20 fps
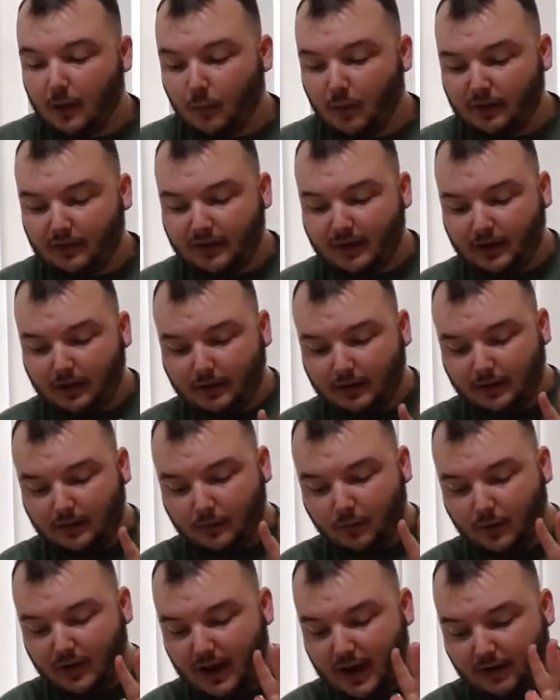One thing,
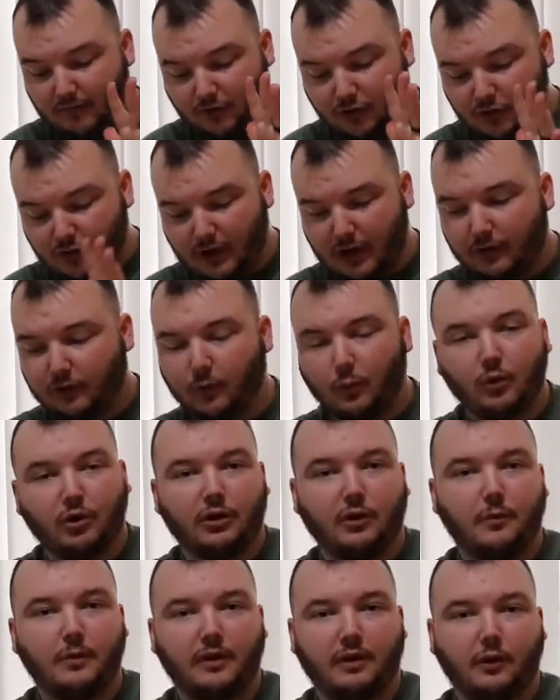whenever you guys are working